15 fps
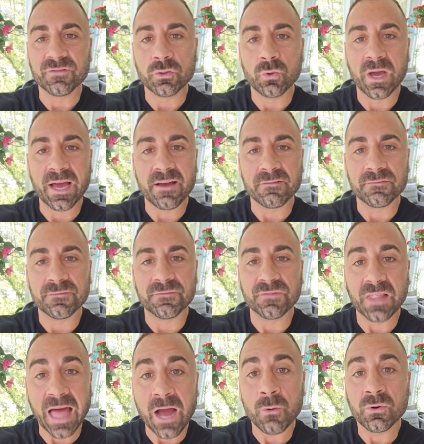If you have
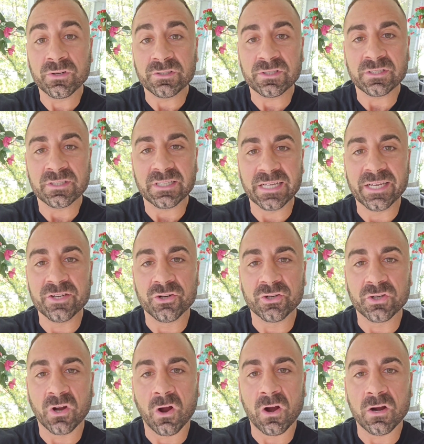flowers in
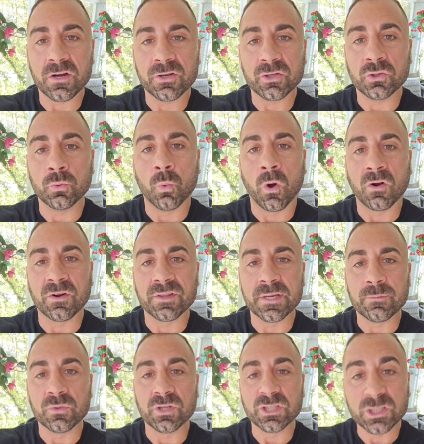your yard, you water
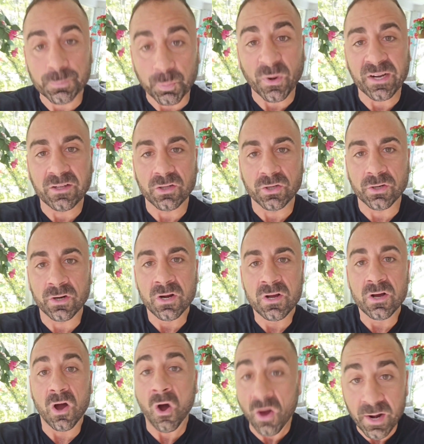them with a sprinkler
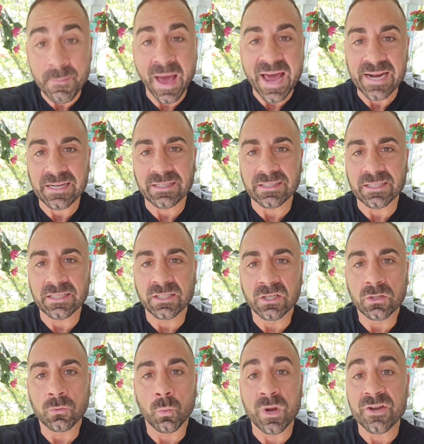automatically
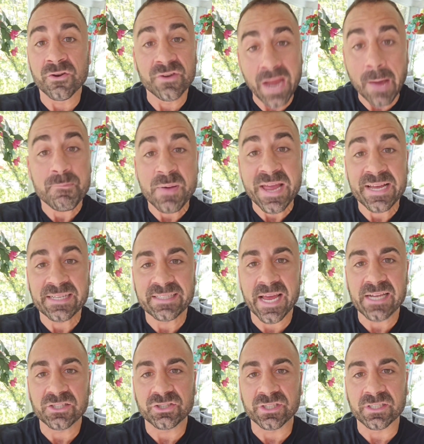when you're not paying
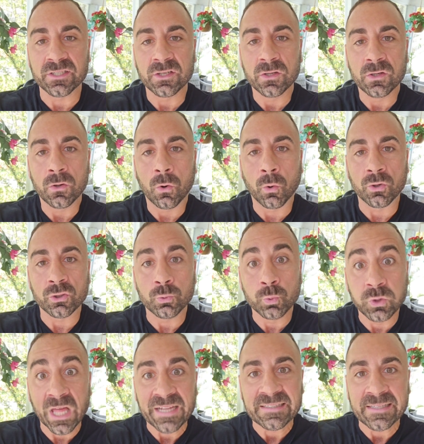attention, or
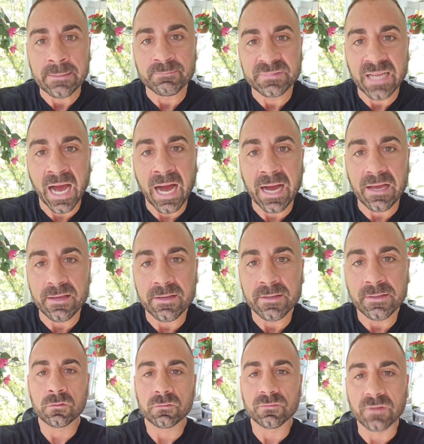you let them die.
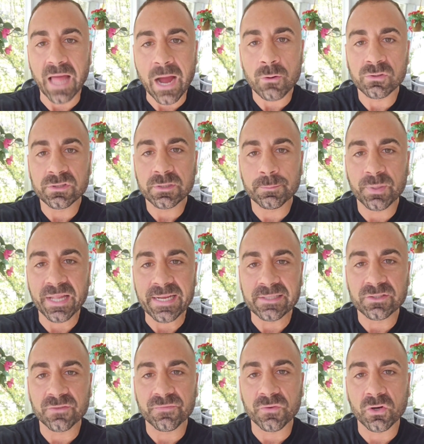Flowers and
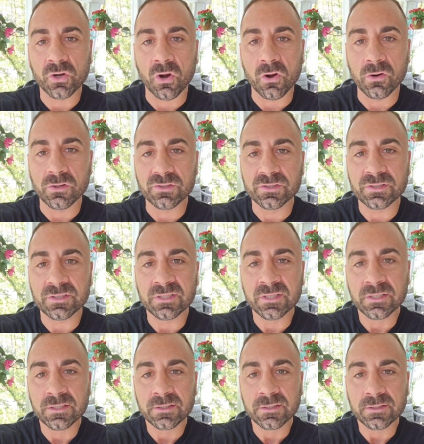plants are for girls.
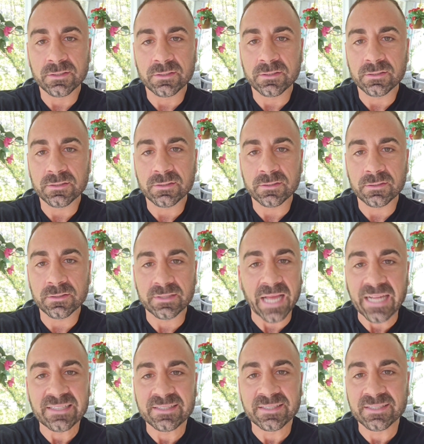
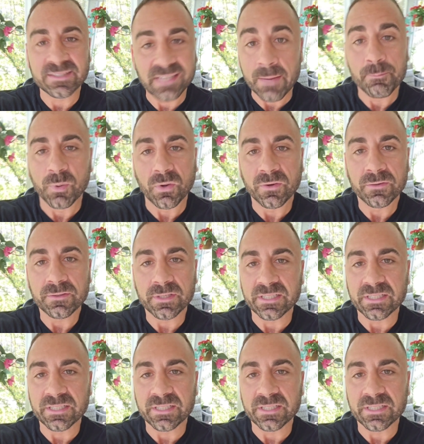That's simple.